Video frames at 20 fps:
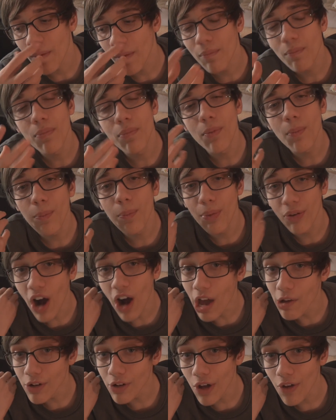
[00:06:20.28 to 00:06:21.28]
I'm
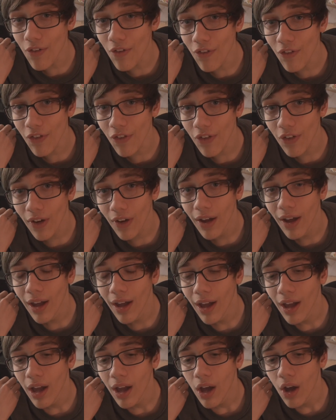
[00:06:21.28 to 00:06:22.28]
proud of.
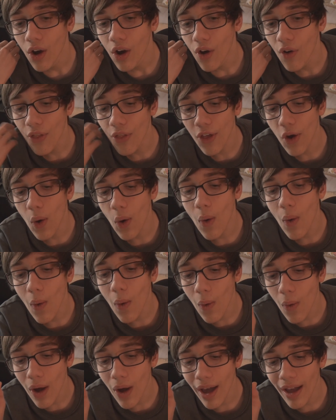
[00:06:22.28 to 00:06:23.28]

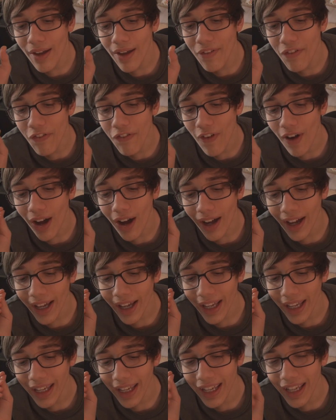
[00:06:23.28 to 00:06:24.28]
Although, if
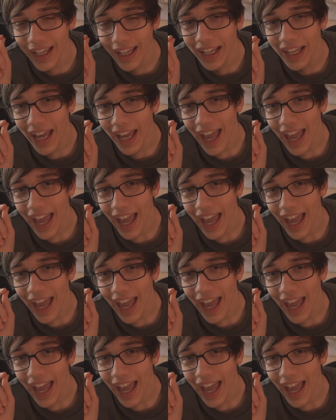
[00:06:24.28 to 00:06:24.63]
I